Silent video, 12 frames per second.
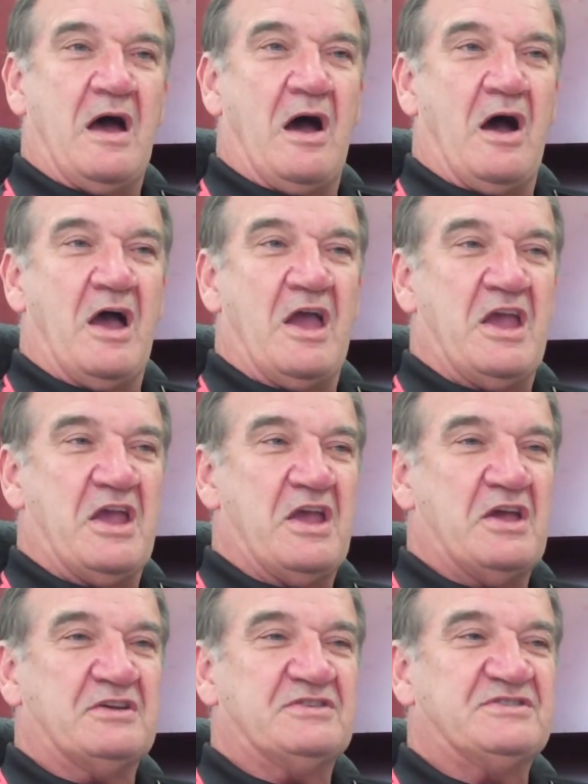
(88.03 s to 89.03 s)
I
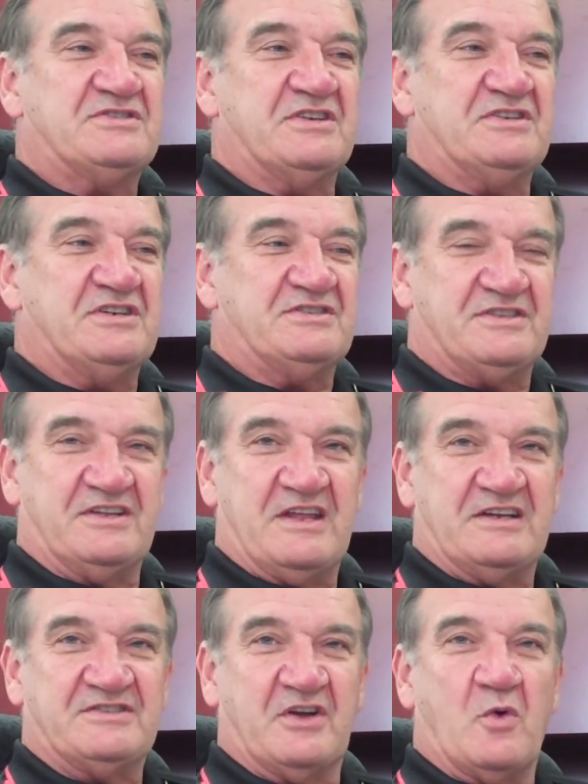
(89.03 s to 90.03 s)
suggest that
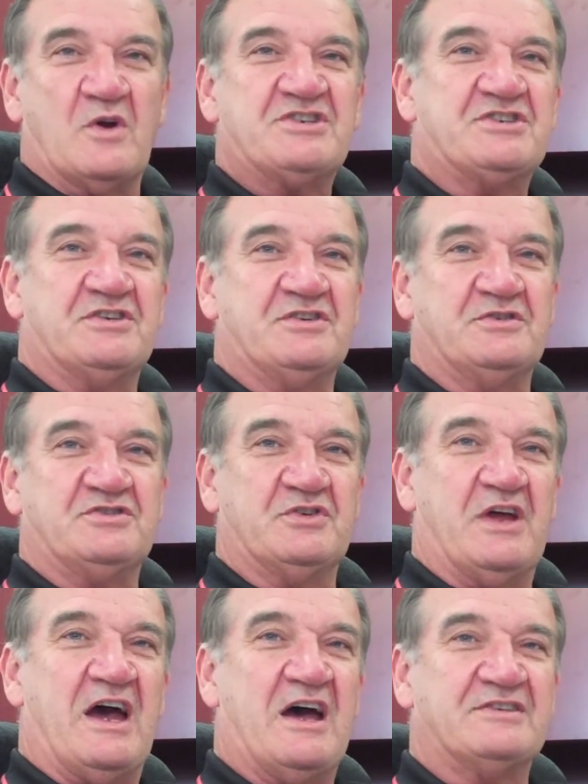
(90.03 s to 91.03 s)
that's a question you should
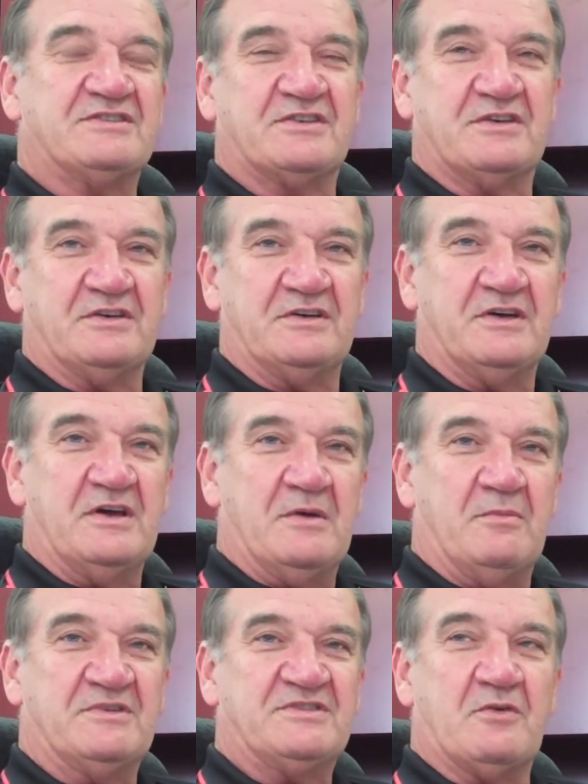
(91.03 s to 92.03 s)
ask
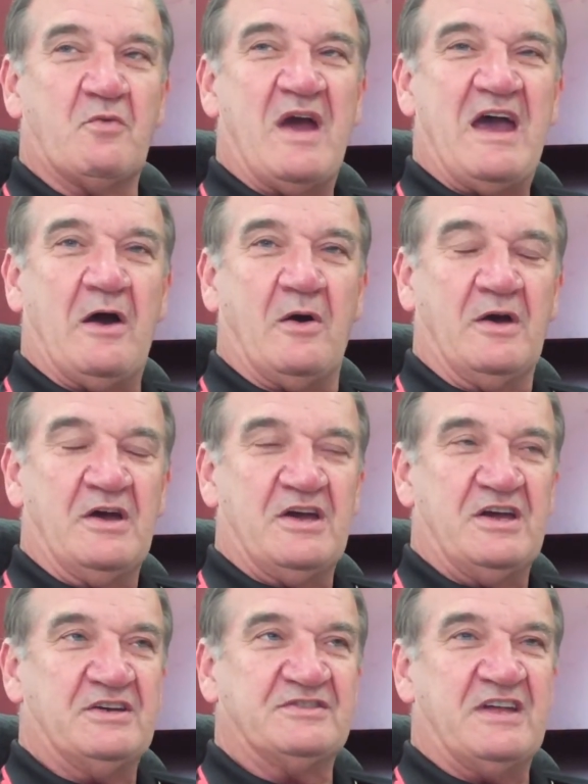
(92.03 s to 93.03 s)
Mr. Rao.
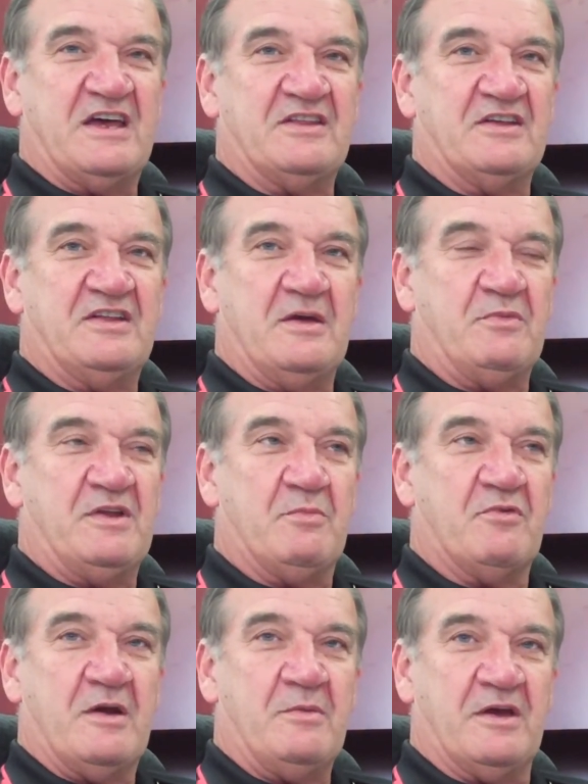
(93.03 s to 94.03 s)
He is now the Deputy
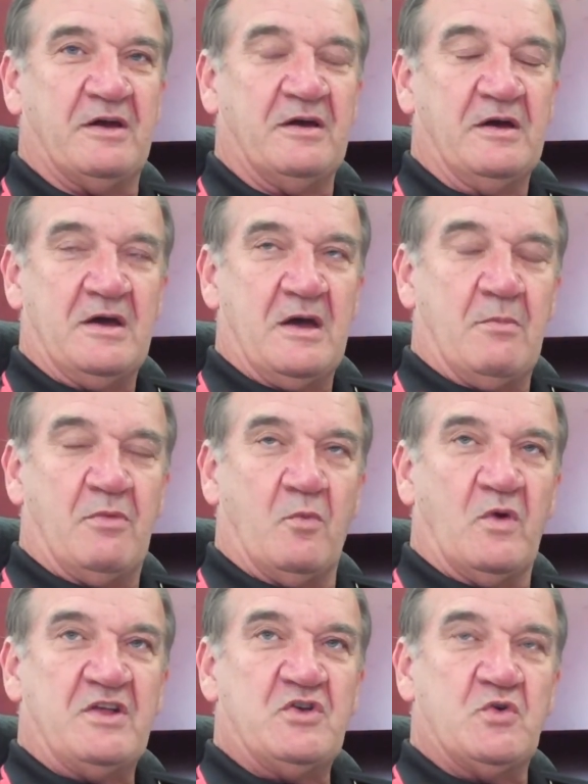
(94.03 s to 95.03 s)
Premier. But
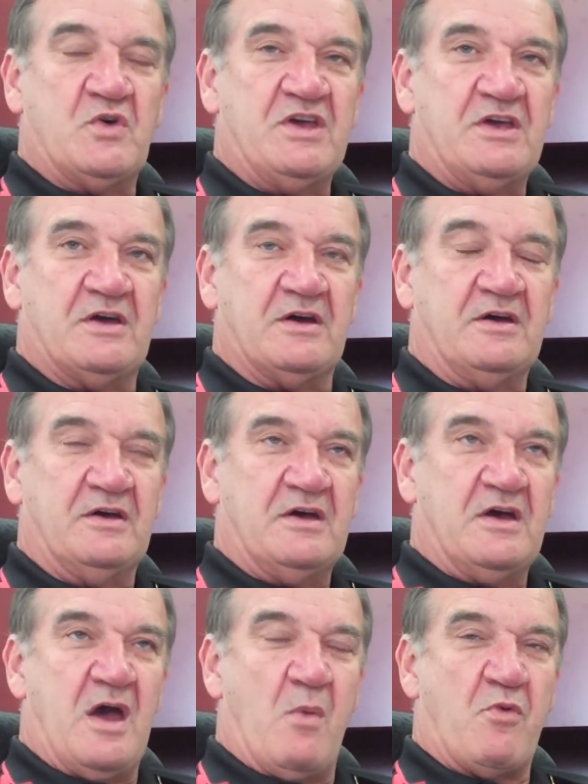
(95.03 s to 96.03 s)
when you hear
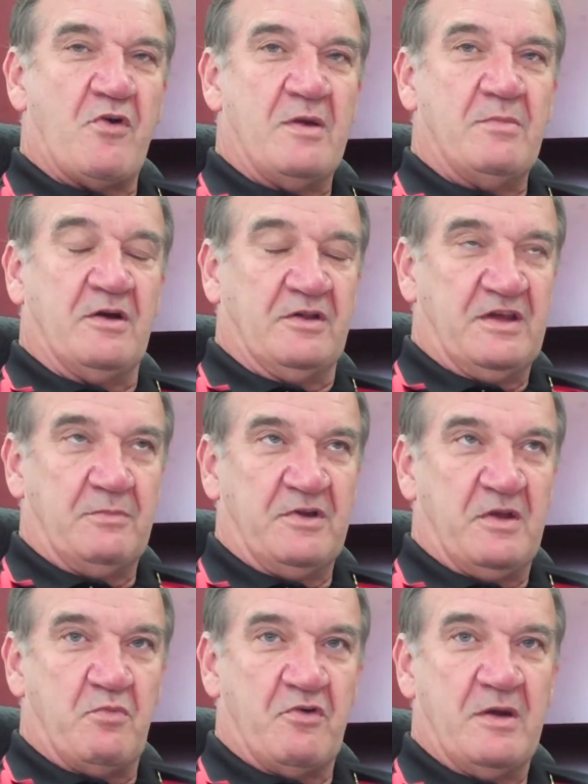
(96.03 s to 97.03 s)
a
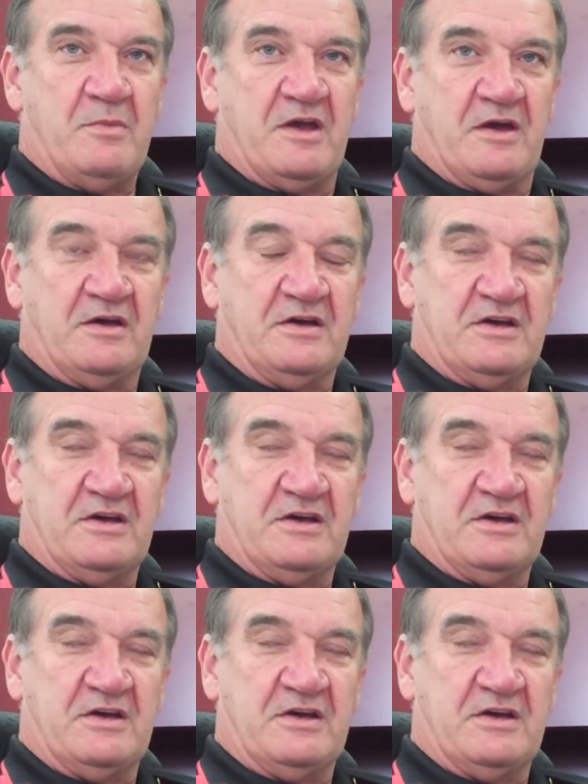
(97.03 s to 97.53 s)
Deputy Premier